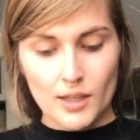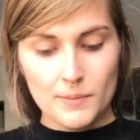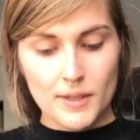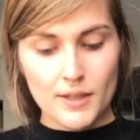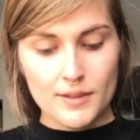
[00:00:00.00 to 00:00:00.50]

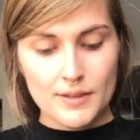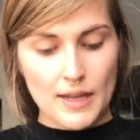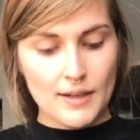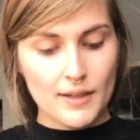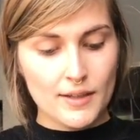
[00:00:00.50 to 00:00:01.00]
And because
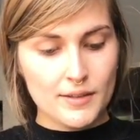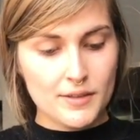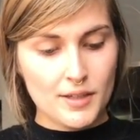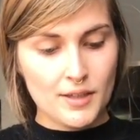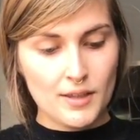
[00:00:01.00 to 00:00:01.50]
that
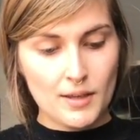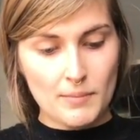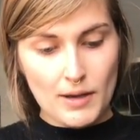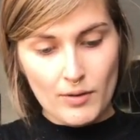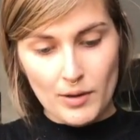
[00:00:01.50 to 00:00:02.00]
is the
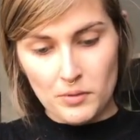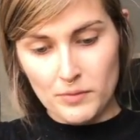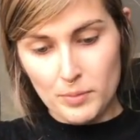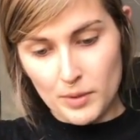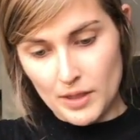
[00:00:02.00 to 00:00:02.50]
amount I would
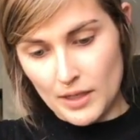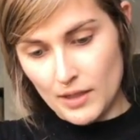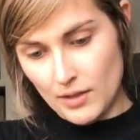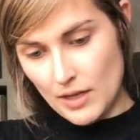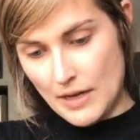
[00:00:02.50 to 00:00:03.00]
have put
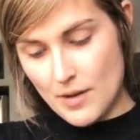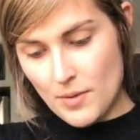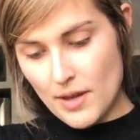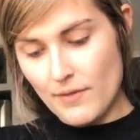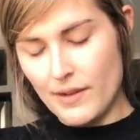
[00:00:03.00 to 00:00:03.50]
in
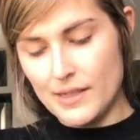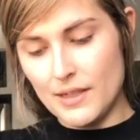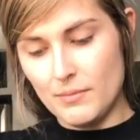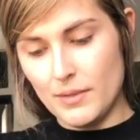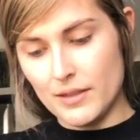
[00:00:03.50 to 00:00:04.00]
anyway if I
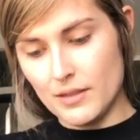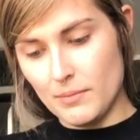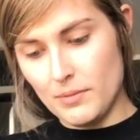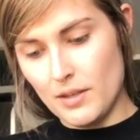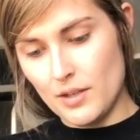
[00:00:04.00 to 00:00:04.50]
didn't mix
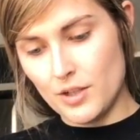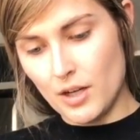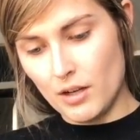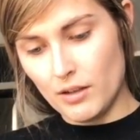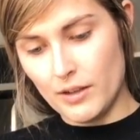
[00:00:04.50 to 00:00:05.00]
up the
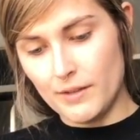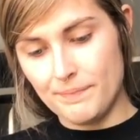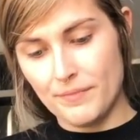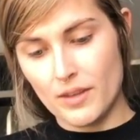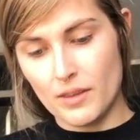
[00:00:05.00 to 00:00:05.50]
chocolate
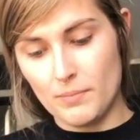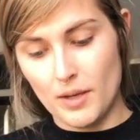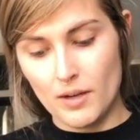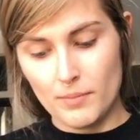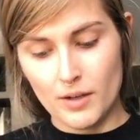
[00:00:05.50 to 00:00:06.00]
and the
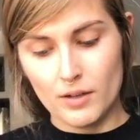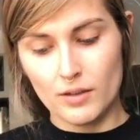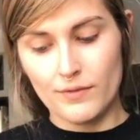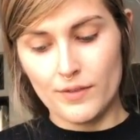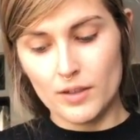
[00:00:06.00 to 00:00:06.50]
peanut butter on
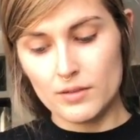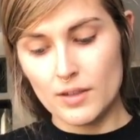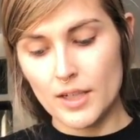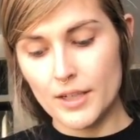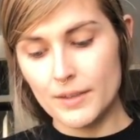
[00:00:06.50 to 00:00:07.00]
the first
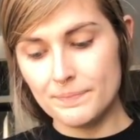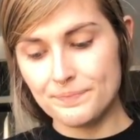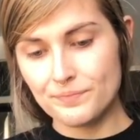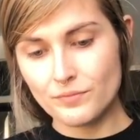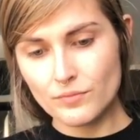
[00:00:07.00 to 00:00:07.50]
layer
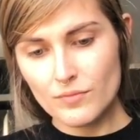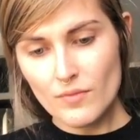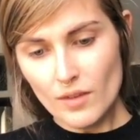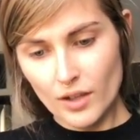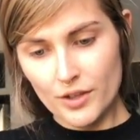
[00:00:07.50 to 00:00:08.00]

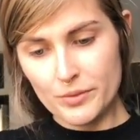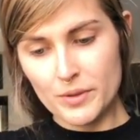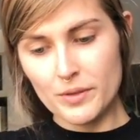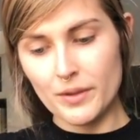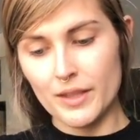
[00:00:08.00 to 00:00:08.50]
just
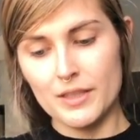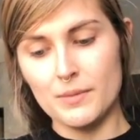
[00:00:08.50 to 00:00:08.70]
wasn't really